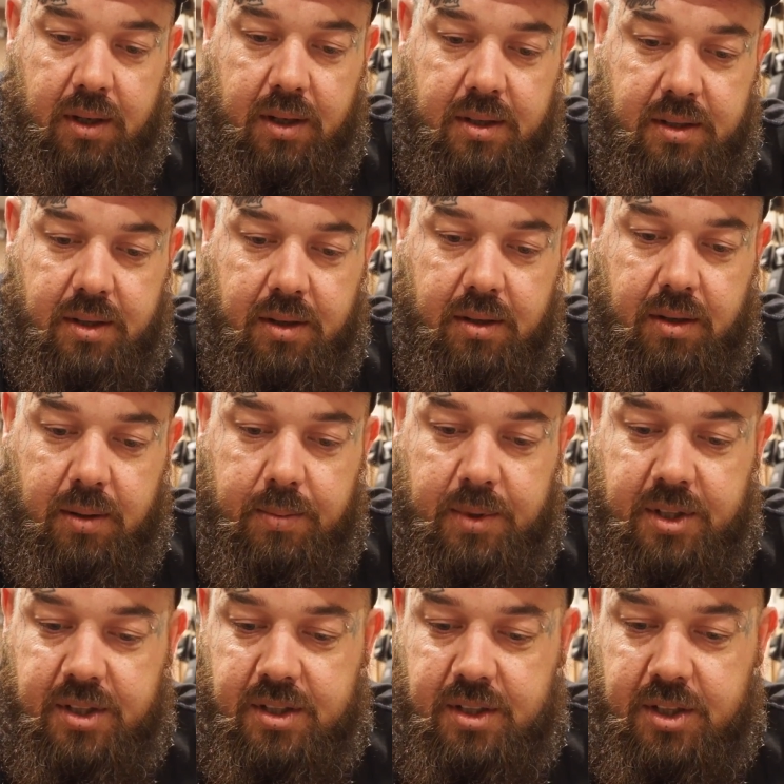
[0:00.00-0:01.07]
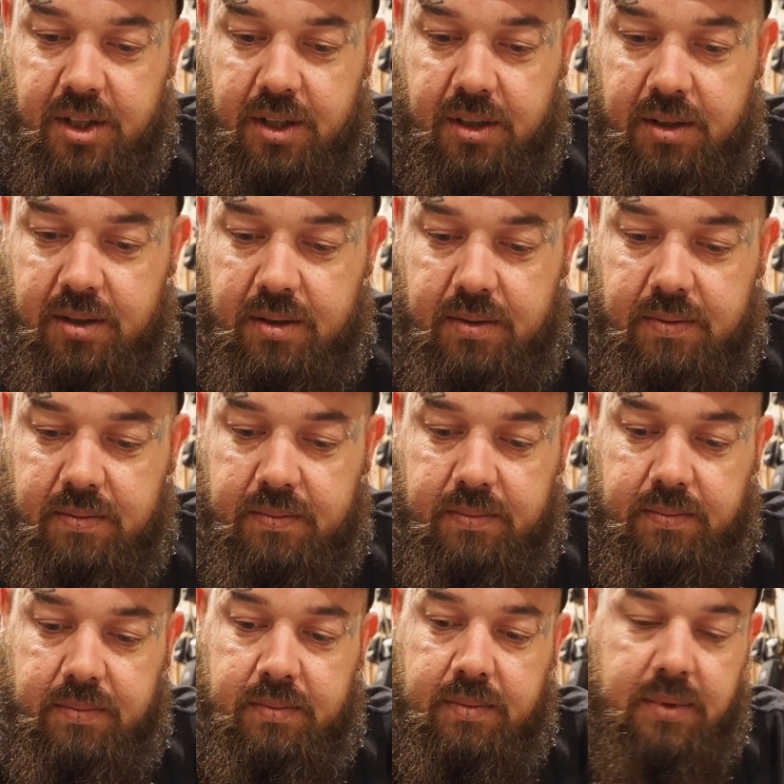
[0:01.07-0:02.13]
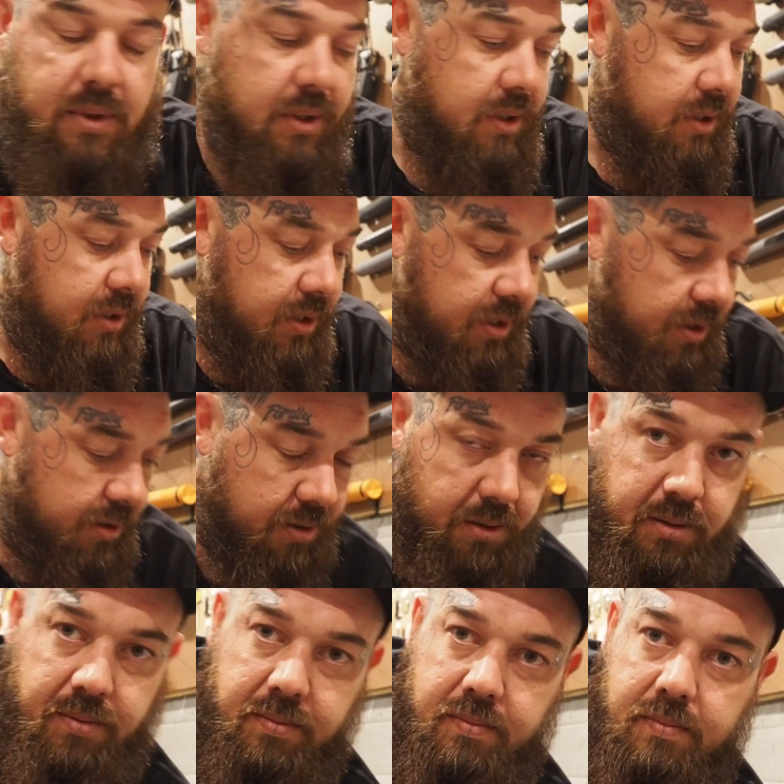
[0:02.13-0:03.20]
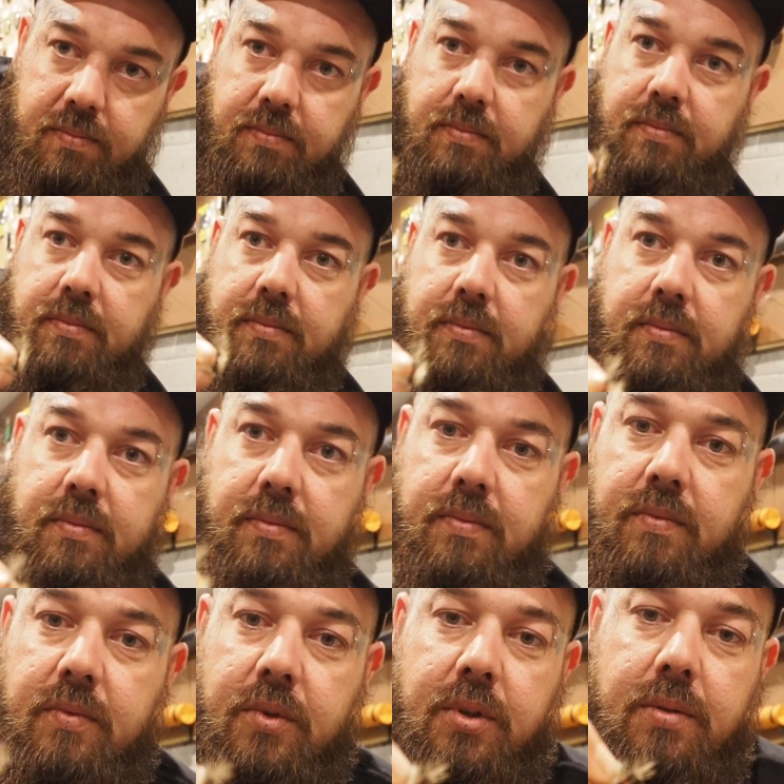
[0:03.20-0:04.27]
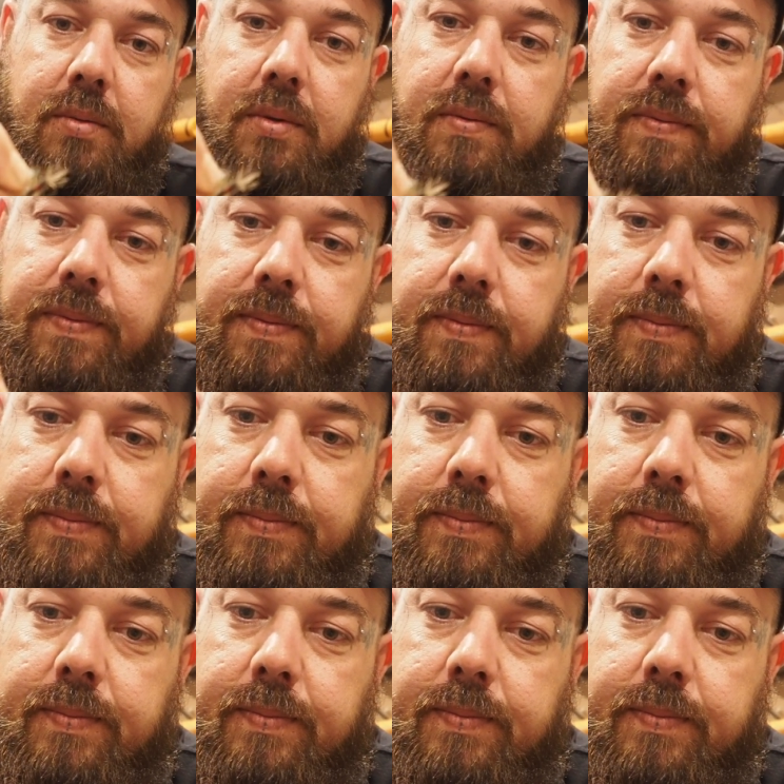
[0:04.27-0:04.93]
So I'm going to just chuck a good old royal wolf